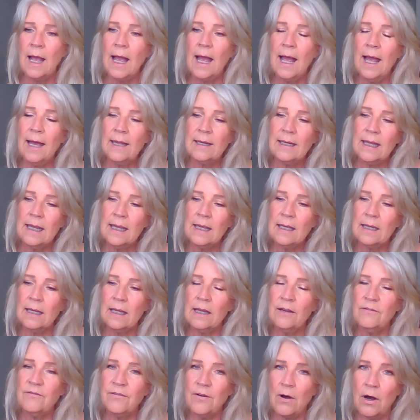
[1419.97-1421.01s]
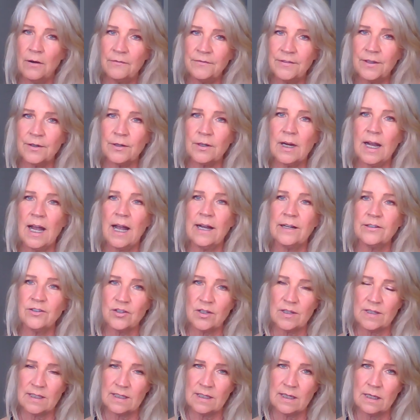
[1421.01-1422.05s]
and it evolved their
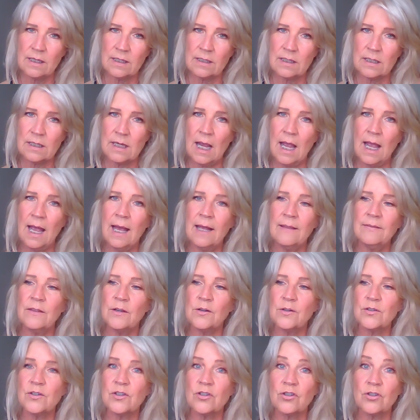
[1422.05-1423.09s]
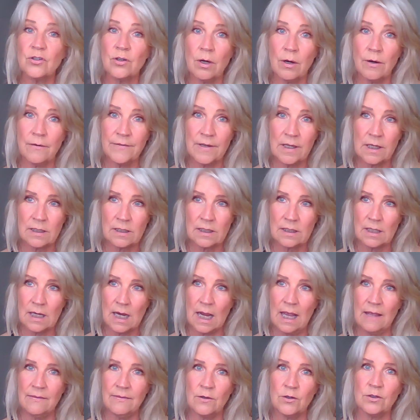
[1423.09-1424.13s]
consciousness and their service
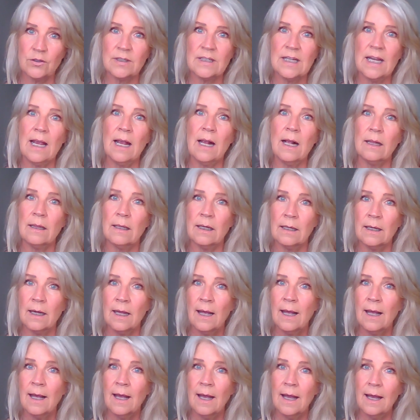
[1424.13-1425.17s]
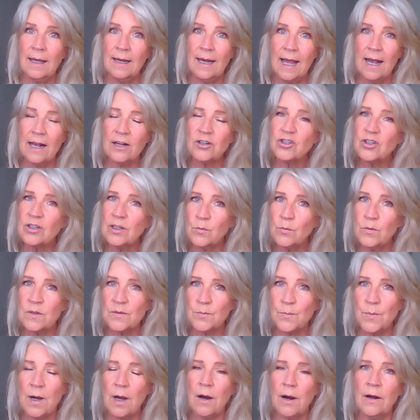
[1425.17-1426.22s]
and their talent, and actually was
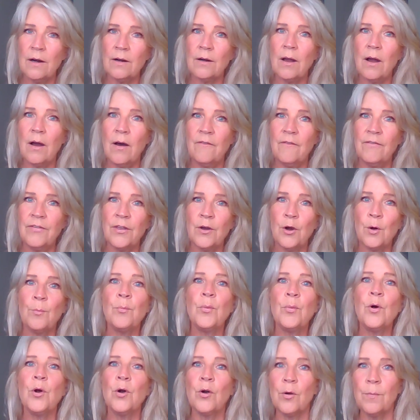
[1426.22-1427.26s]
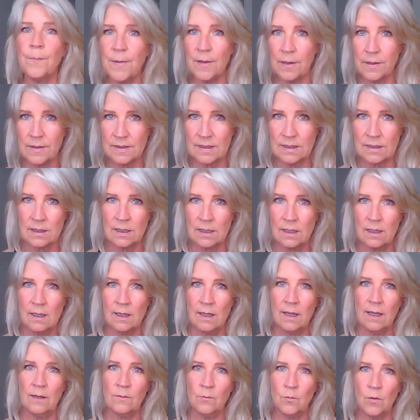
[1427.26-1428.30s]
part of their purpose
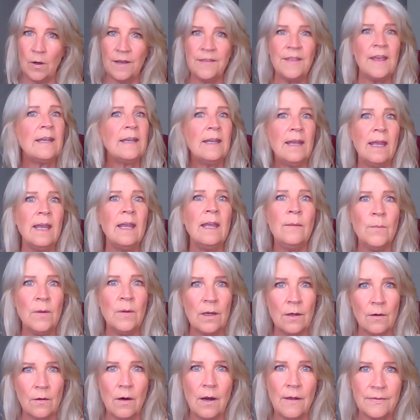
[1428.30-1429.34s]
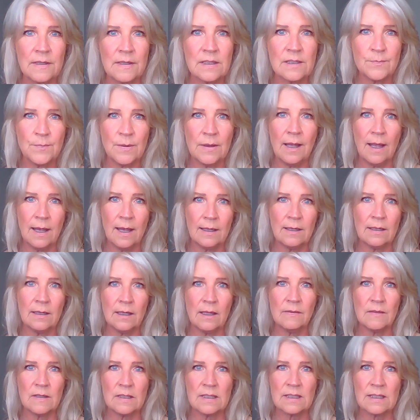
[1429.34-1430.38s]
and why they came here on this planet
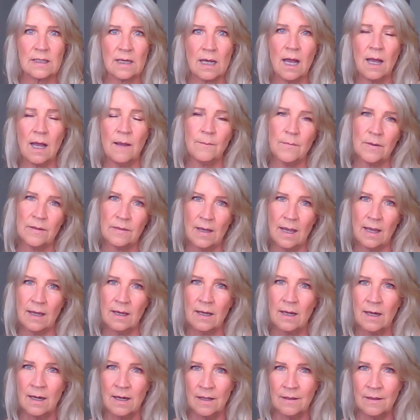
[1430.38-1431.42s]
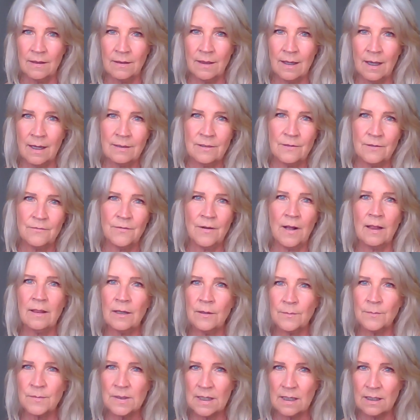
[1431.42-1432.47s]
at this time. But they they
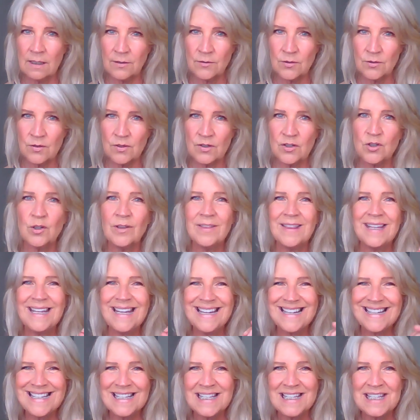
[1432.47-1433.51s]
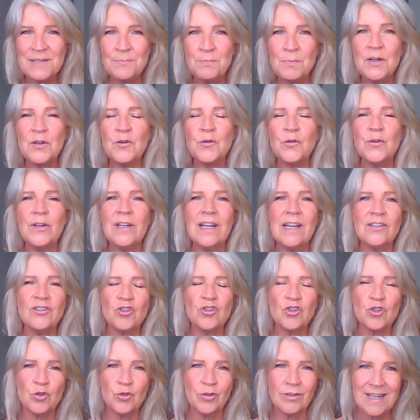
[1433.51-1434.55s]
developed and understood the
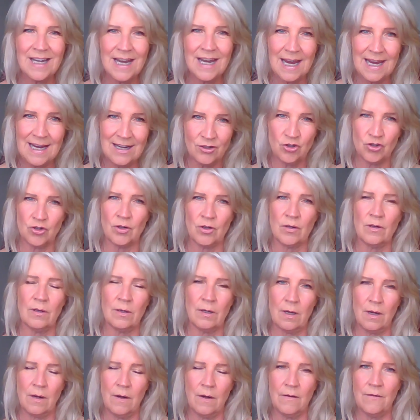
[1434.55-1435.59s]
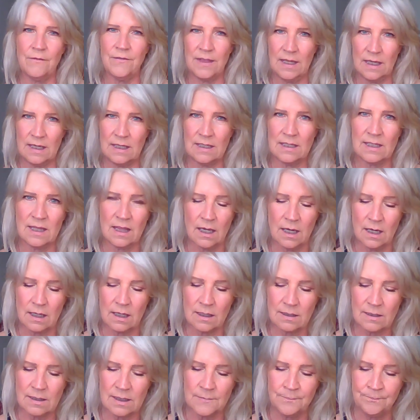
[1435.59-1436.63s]
experiential nature of these
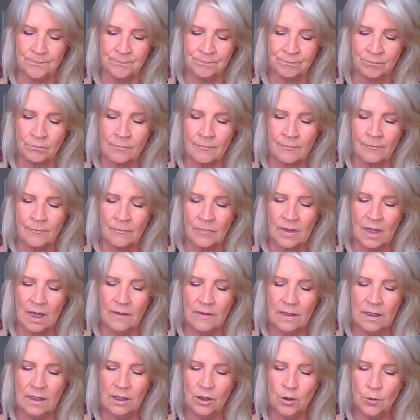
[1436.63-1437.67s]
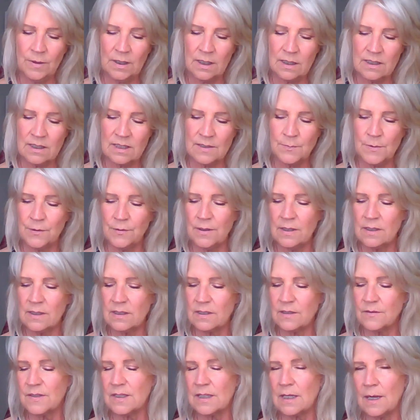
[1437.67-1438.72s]
things and the human
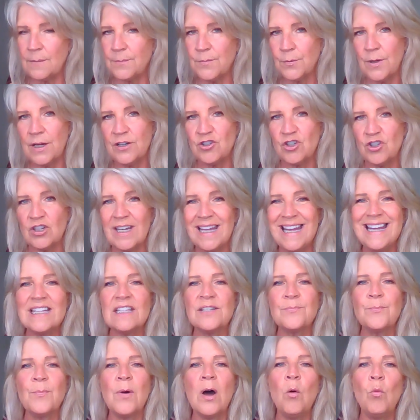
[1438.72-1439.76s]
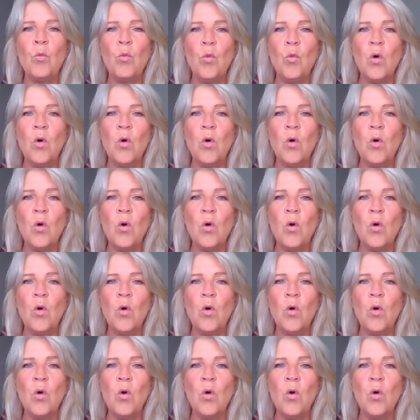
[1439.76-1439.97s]
experience of separation is but